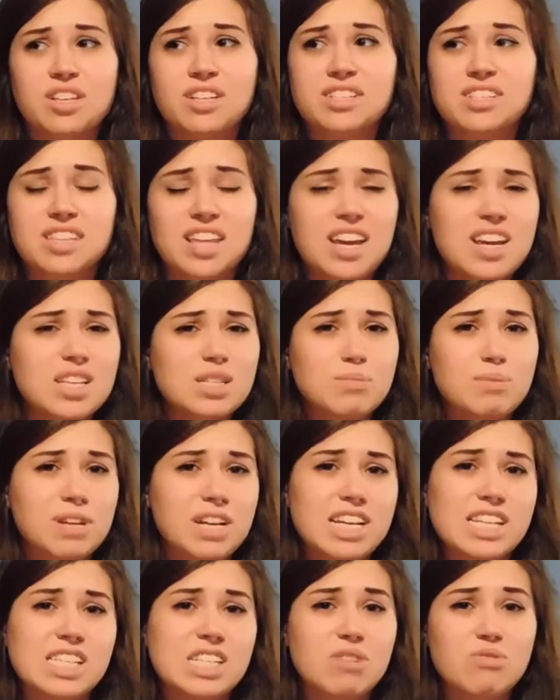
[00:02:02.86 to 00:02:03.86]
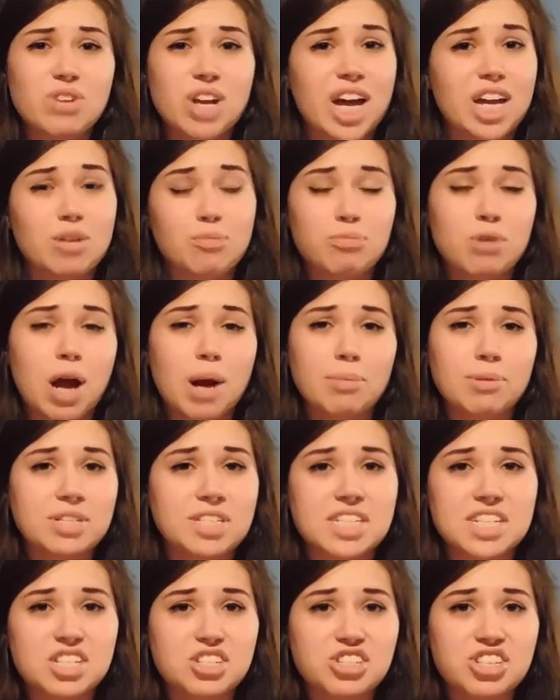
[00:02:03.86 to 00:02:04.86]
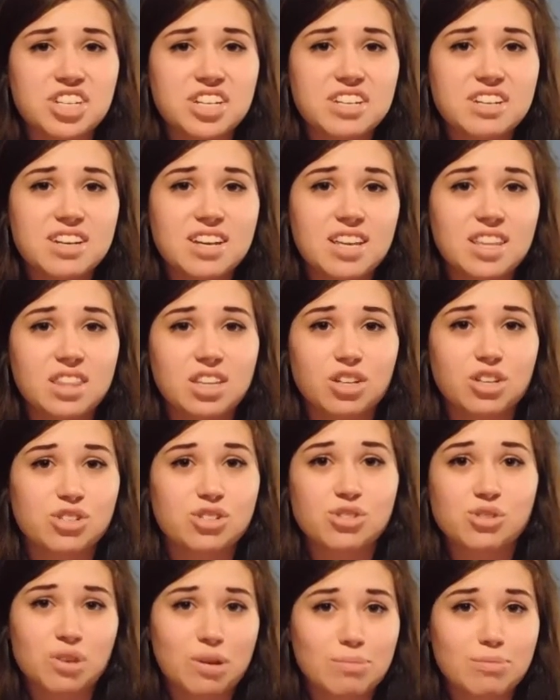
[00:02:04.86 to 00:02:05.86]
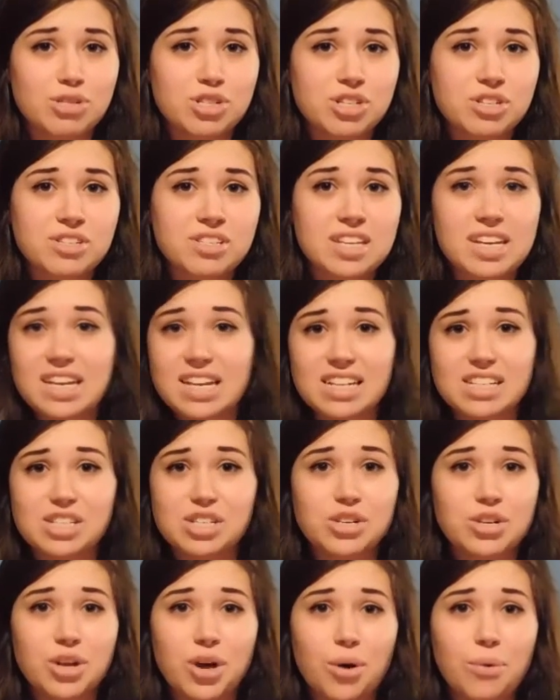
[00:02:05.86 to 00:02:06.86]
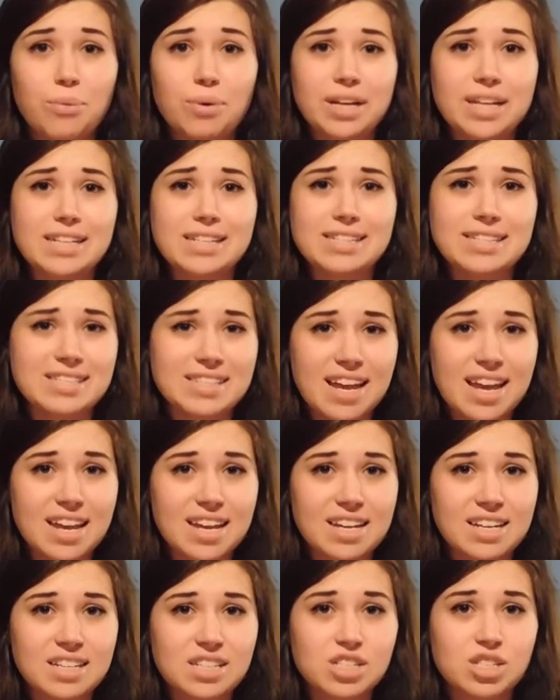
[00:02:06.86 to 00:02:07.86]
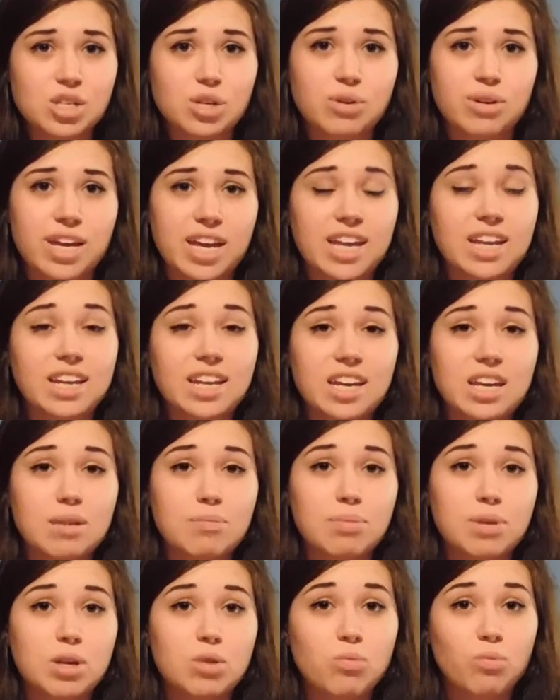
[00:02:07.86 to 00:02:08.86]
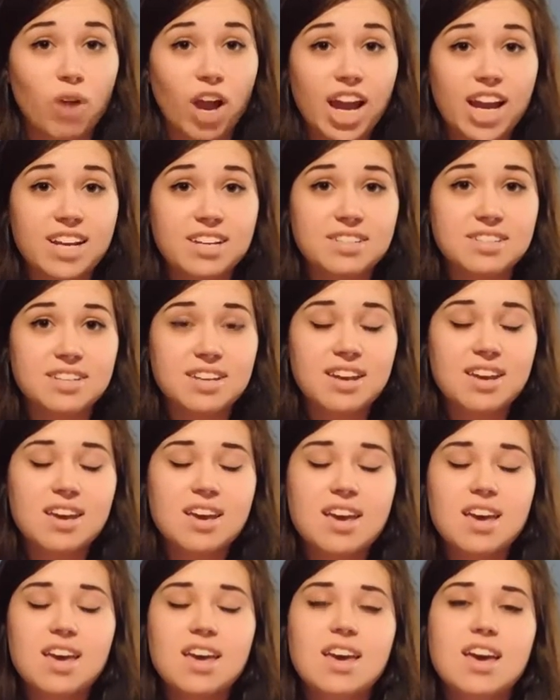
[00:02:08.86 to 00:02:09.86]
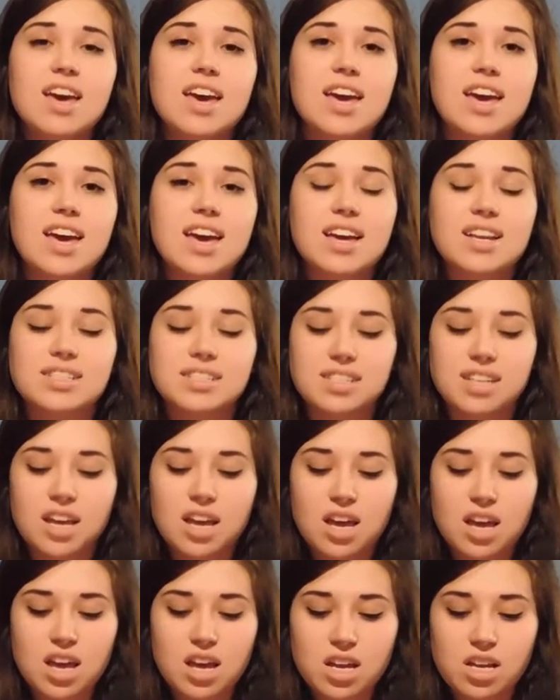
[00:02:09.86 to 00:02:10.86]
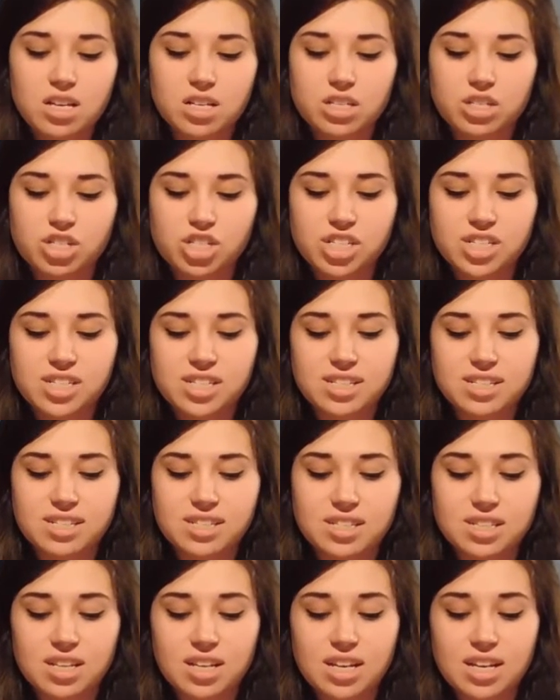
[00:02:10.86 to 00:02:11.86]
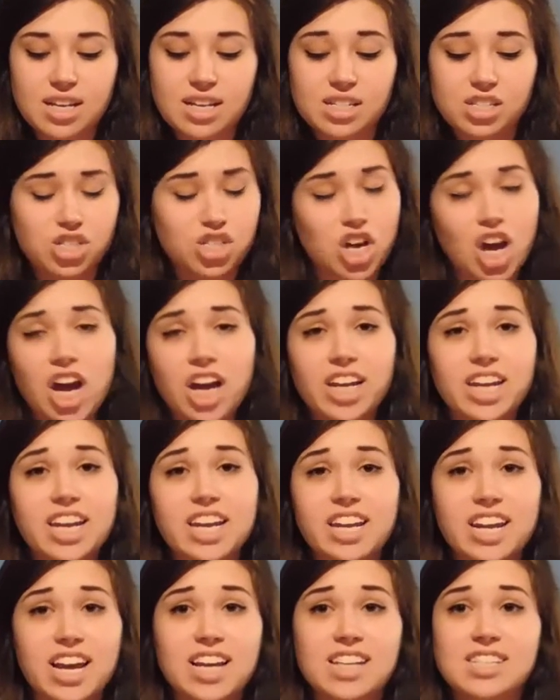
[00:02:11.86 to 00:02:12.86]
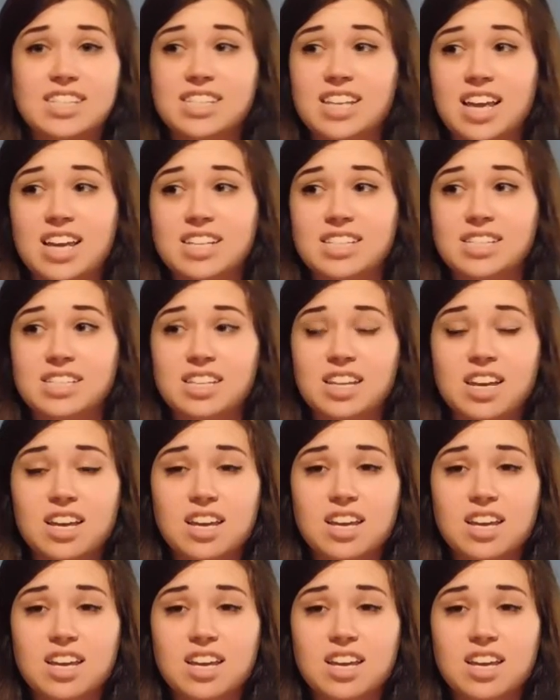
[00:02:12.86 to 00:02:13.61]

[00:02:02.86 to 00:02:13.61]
these things, but he's never had a proper teaching in the scriptures. He doesn't know what he's saying, so can he be right? And Jesus is talking and says,